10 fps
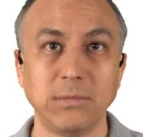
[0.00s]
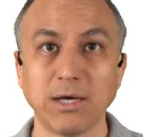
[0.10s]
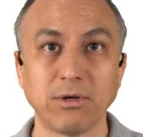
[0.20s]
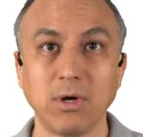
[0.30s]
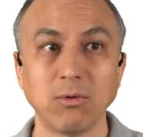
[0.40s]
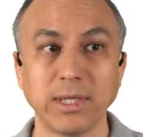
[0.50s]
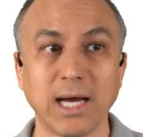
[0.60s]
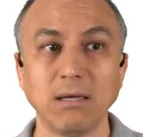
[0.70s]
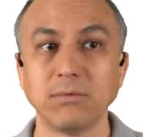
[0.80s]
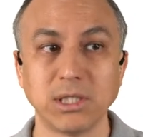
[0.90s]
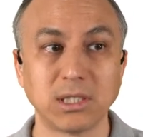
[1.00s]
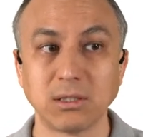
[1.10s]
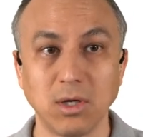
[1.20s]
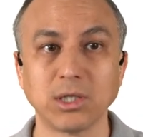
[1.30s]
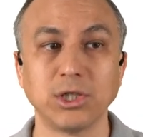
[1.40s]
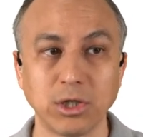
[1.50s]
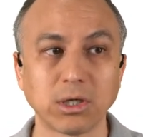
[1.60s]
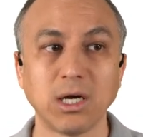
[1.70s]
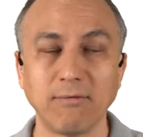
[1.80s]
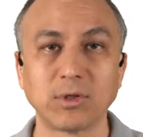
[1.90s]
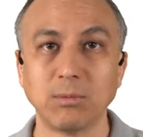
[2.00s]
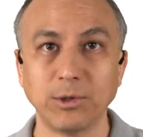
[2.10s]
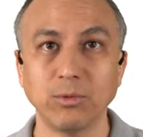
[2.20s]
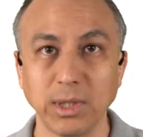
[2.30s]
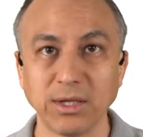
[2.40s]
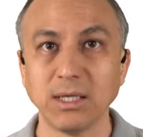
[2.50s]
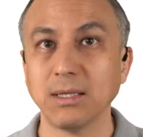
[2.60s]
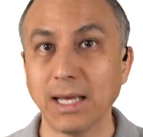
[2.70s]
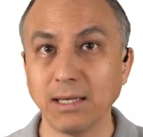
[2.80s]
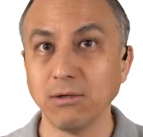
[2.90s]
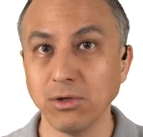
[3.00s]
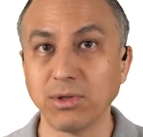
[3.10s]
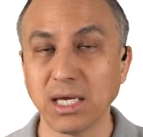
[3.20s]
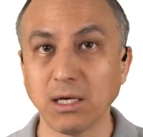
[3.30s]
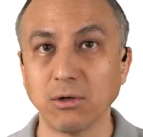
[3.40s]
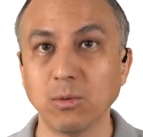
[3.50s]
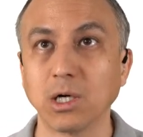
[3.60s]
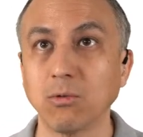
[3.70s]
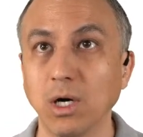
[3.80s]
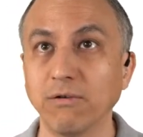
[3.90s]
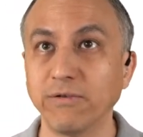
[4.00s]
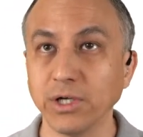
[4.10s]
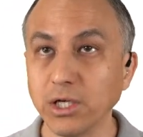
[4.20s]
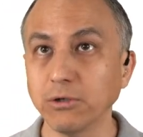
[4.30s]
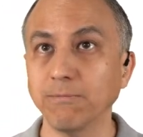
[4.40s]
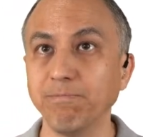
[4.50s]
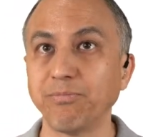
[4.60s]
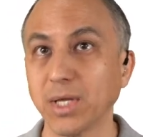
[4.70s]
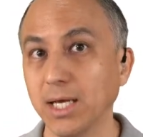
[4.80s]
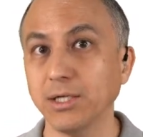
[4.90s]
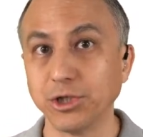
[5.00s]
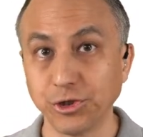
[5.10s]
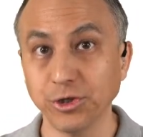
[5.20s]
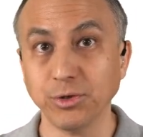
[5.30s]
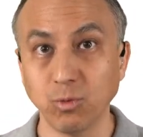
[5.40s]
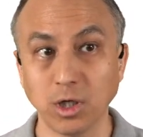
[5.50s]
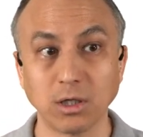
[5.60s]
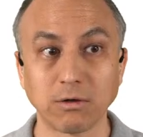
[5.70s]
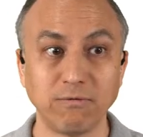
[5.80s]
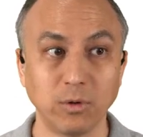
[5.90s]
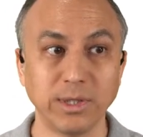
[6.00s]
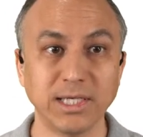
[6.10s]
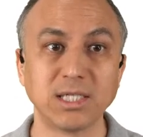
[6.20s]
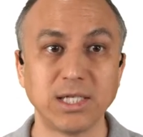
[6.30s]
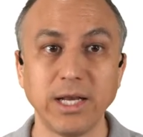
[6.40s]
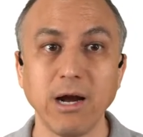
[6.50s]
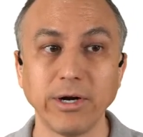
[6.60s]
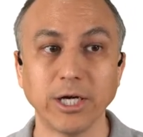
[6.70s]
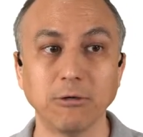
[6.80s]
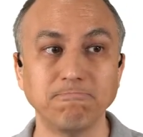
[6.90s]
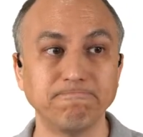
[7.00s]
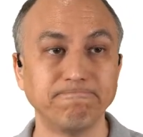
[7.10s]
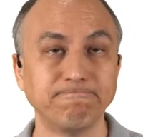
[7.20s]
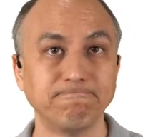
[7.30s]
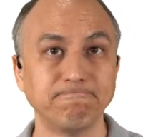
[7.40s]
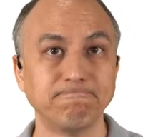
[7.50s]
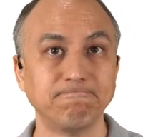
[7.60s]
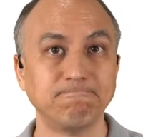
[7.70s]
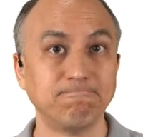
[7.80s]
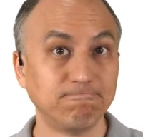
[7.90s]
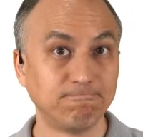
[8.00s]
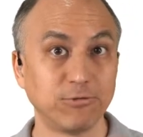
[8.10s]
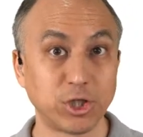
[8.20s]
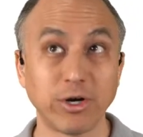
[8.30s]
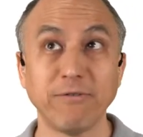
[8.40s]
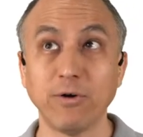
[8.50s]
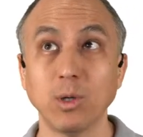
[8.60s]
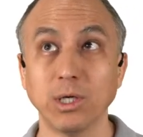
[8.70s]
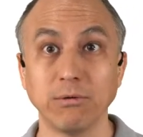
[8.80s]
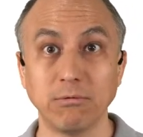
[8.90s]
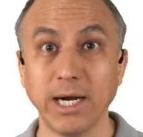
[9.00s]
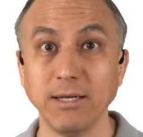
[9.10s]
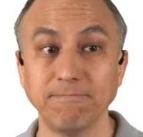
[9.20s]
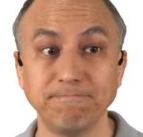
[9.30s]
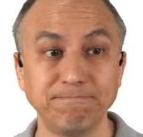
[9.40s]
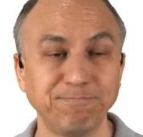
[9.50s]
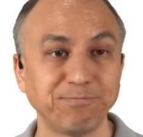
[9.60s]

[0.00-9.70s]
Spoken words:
nothing wrong with that, just as long as you're comfortable with it and that you think it'll work well for you. It should work for this scenario. Straightforward, right?